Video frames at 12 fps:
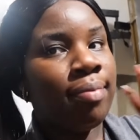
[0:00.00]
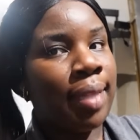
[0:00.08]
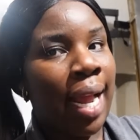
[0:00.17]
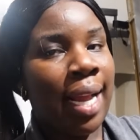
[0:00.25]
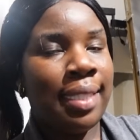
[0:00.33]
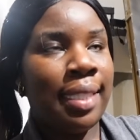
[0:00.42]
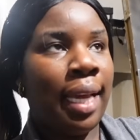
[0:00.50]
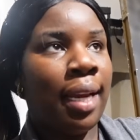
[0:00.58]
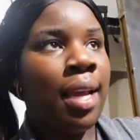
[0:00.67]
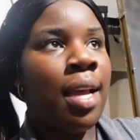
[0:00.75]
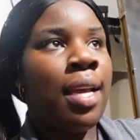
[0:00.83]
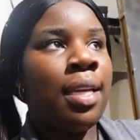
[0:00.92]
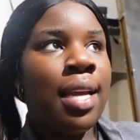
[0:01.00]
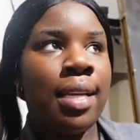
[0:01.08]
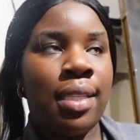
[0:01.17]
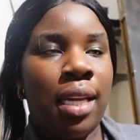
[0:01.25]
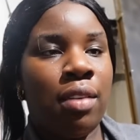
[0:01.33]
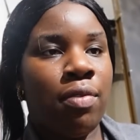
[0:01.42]
Like I said,
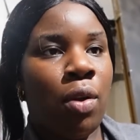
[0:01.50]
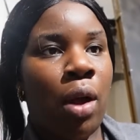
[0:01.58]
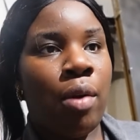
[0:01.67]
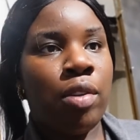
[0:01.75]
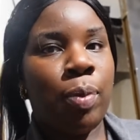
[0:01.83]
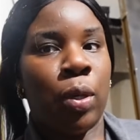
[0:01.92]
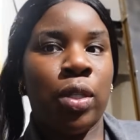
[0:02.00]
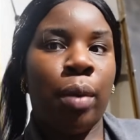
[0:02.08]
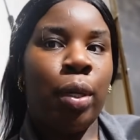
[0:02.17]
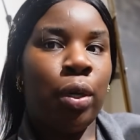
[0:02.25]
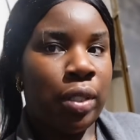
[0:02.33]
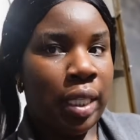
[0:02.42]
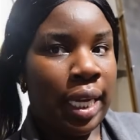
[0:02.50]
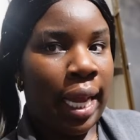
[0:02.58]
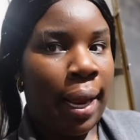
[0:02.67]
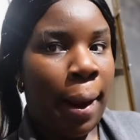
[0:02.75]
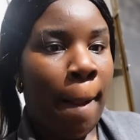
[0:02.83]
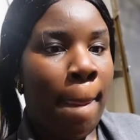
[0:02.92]
yesterday's vlog I was supposed to upload today,